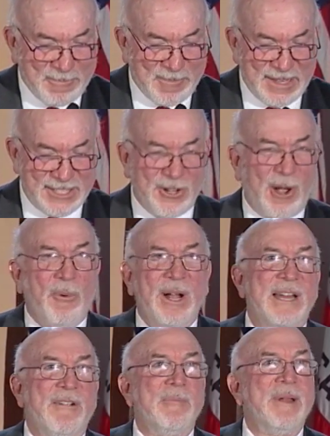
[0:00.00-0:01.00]
So I
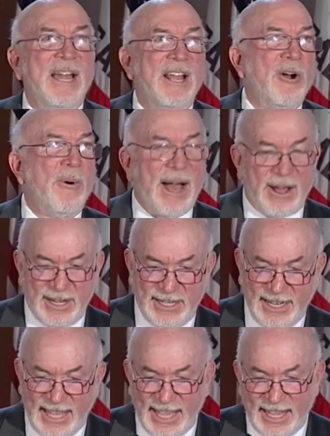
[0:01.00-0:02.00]
want everybody to go out
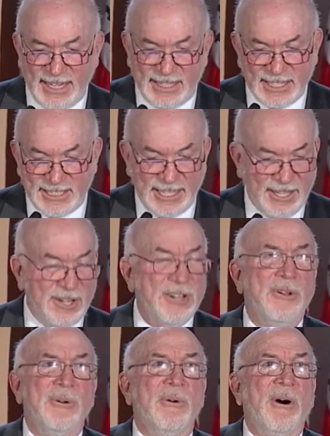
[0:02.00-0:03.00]
and continue to
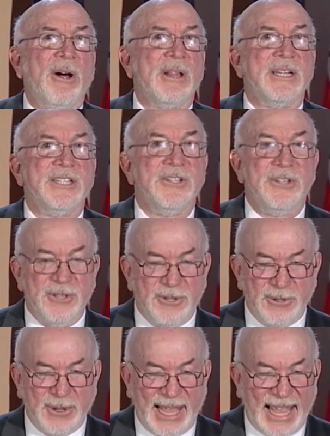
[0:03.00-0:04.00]
do all that you
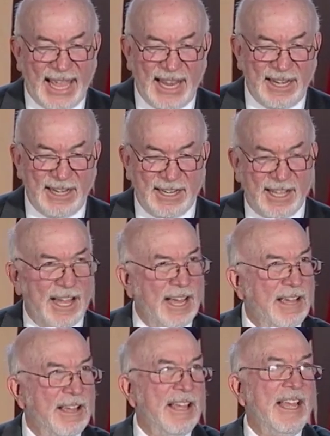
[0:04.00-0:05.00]
do. And
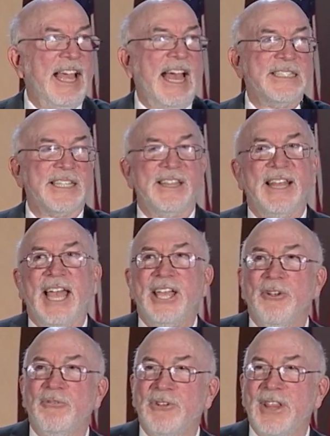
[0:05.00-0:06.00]
as a
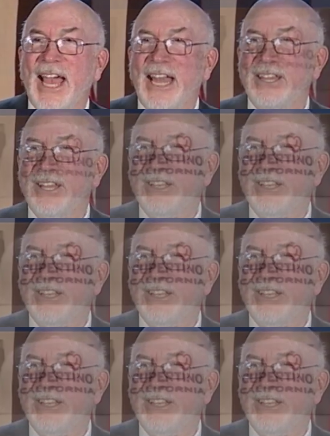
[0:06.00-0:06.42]
thank you for that, the